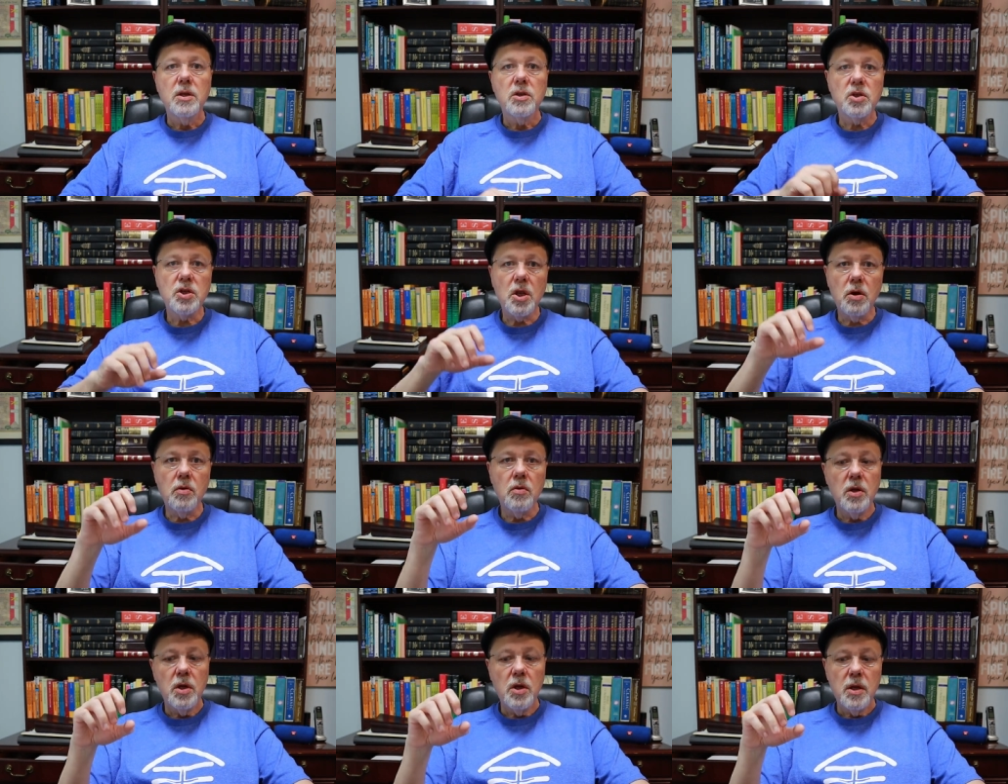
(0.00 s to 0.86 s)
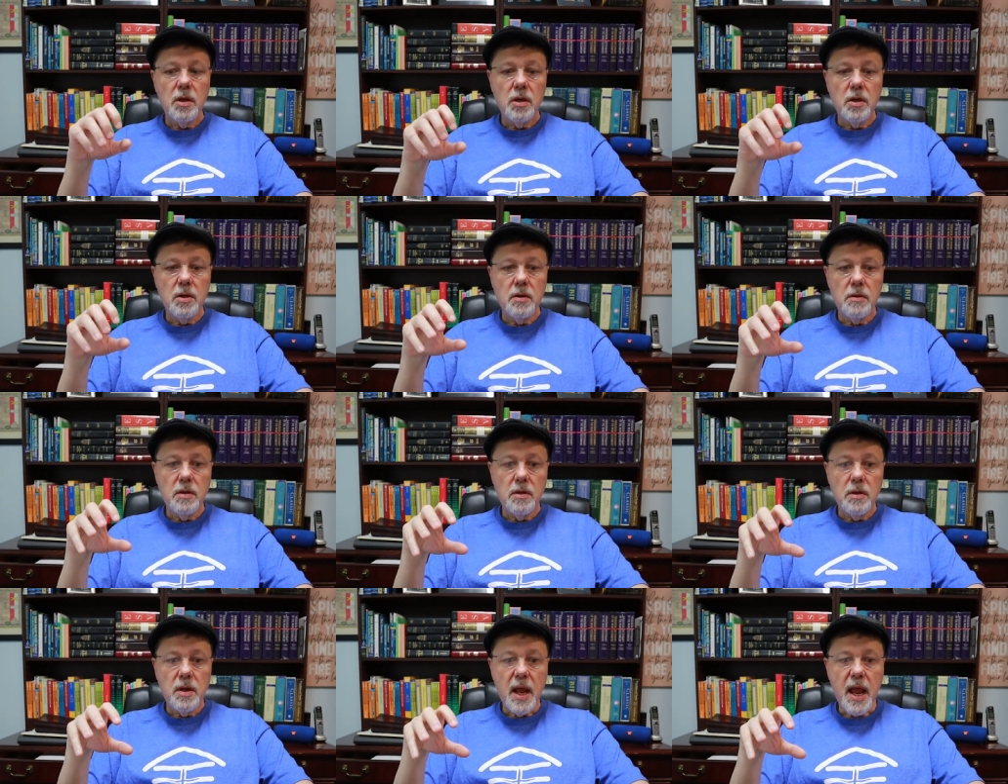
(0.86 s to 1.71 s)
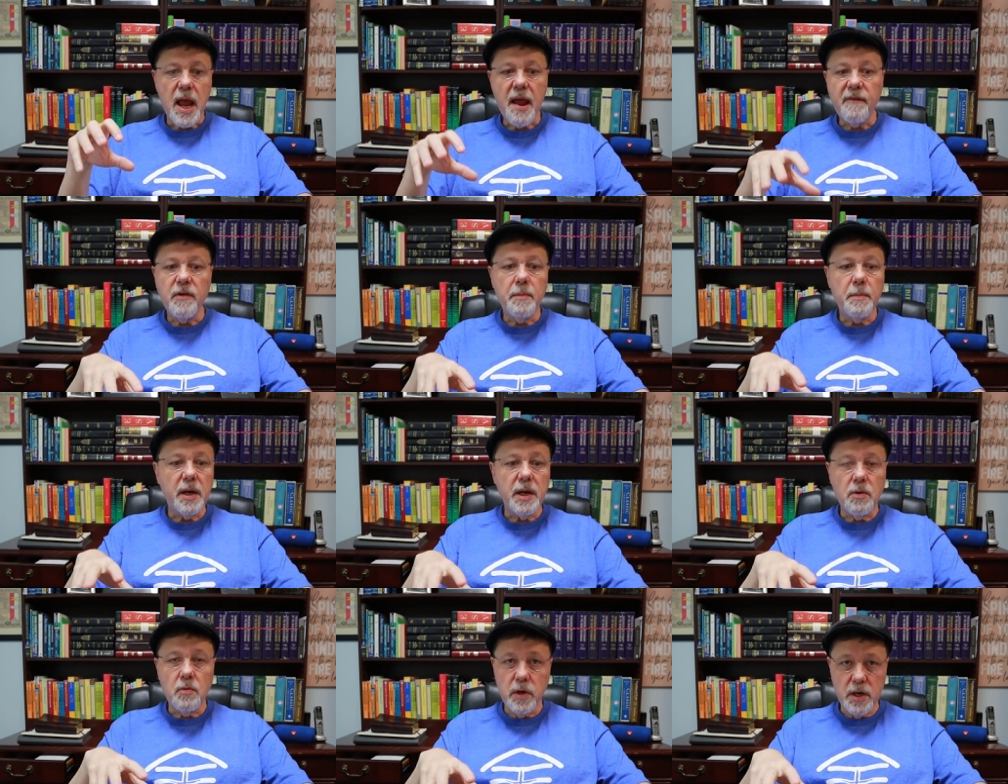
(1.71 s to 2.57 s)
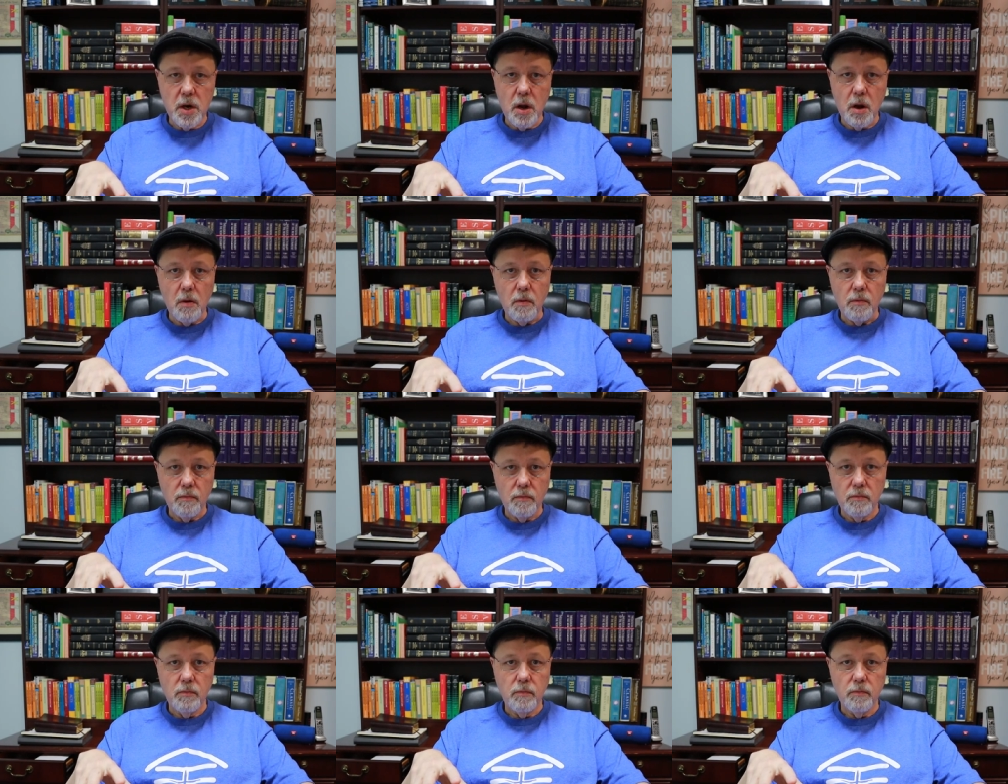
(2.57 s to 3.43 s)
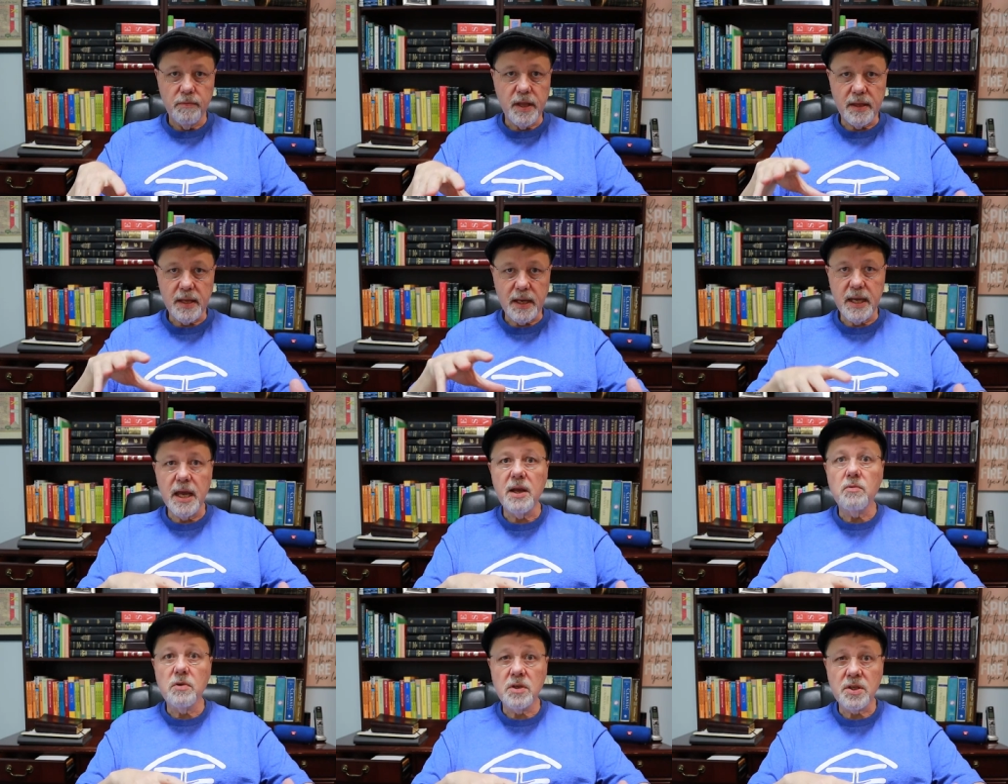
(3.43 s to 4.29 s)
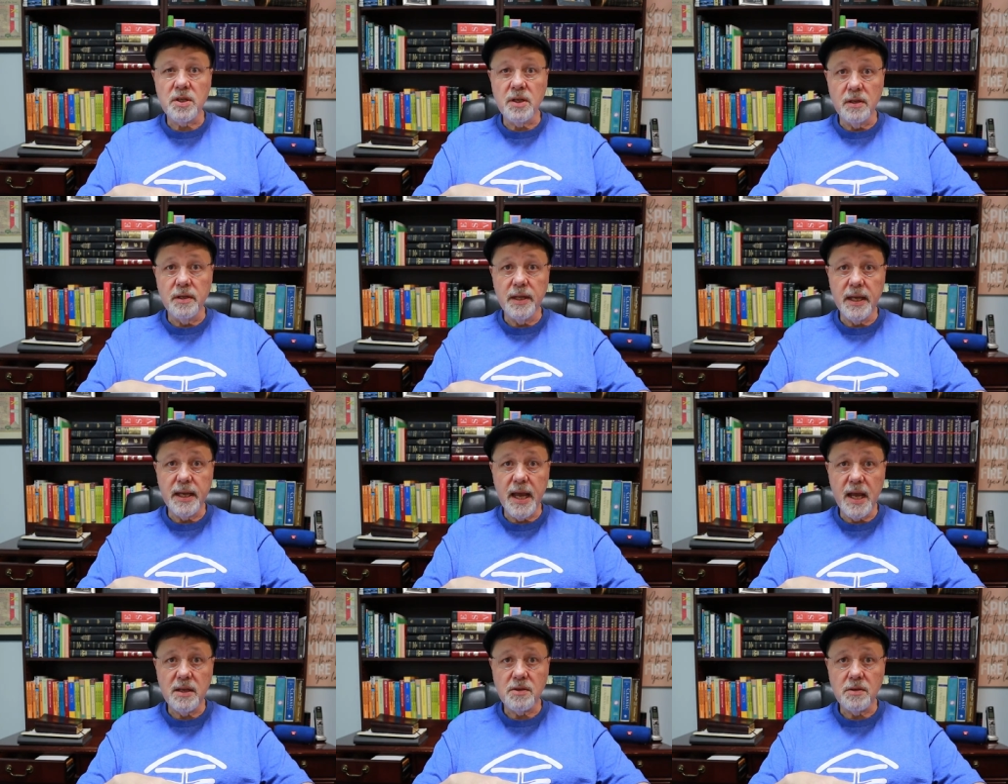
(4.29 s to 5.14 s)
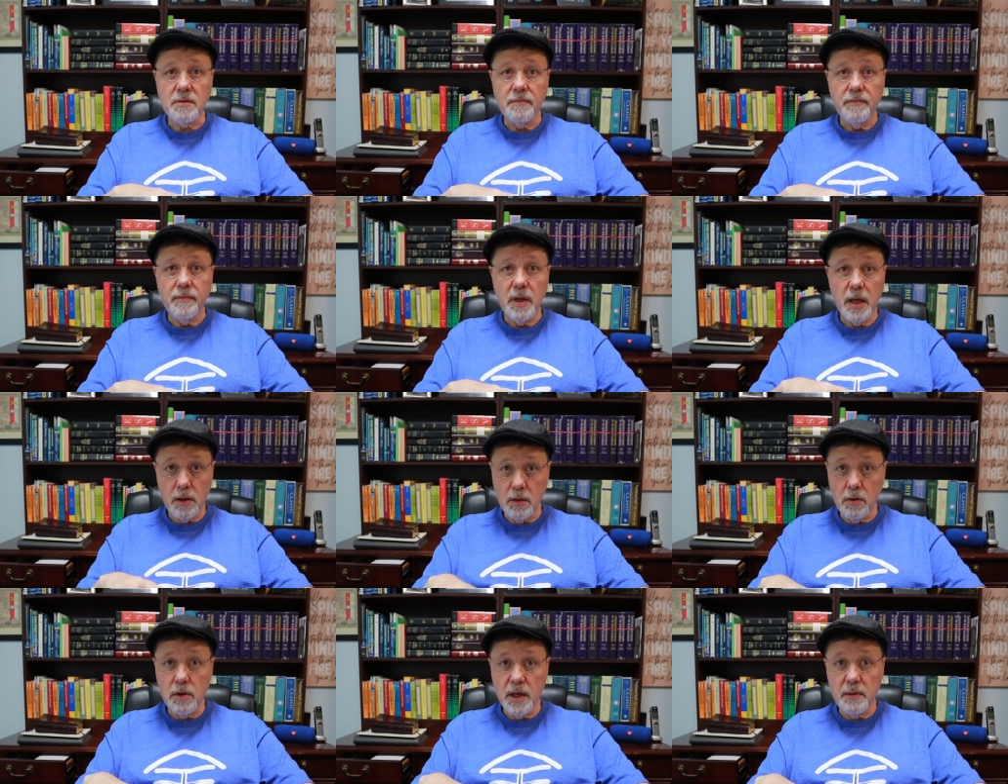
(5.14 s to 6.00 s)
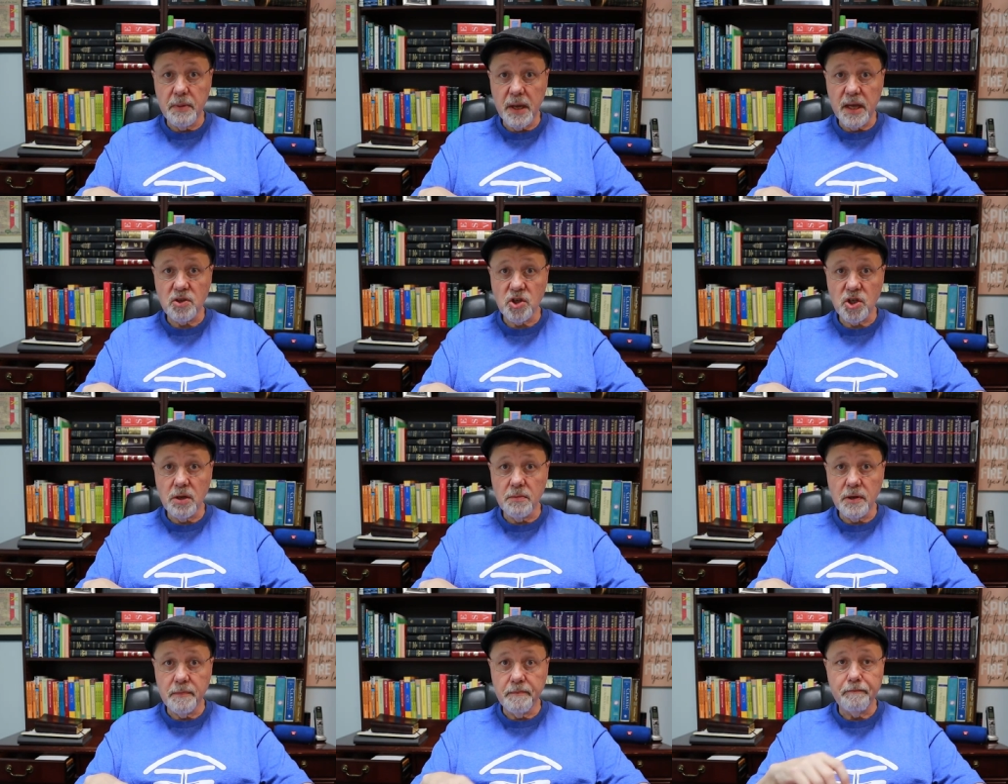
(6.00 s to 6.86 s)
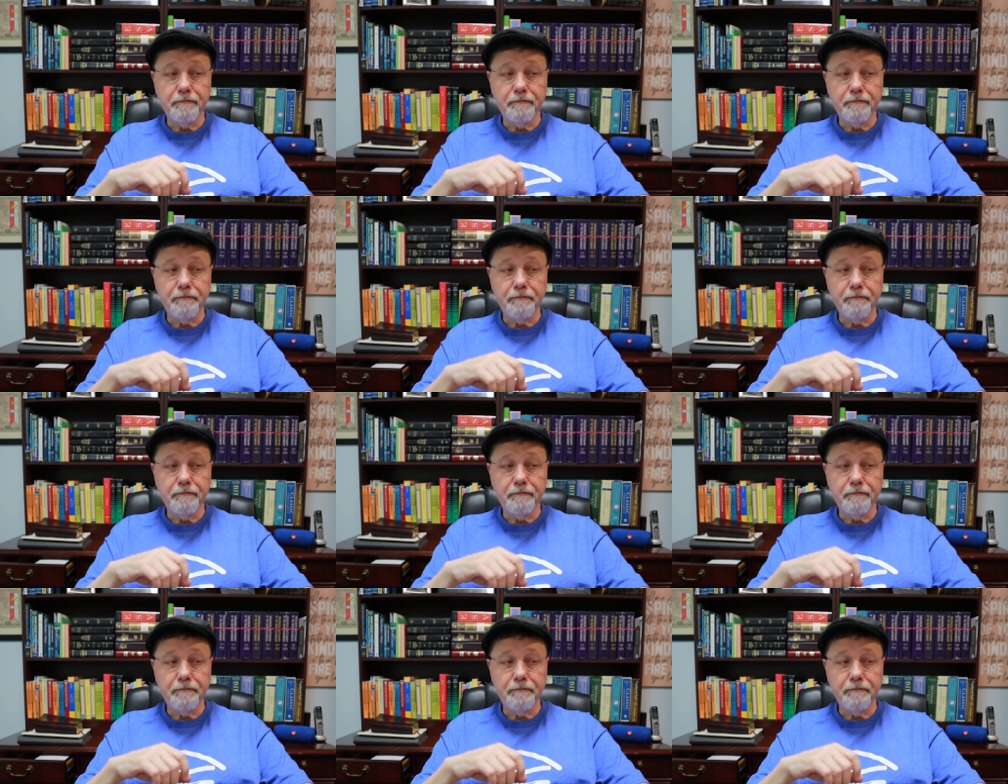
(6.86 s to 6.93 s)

So everybody would know that the king was still in the castle, including Bathsheba.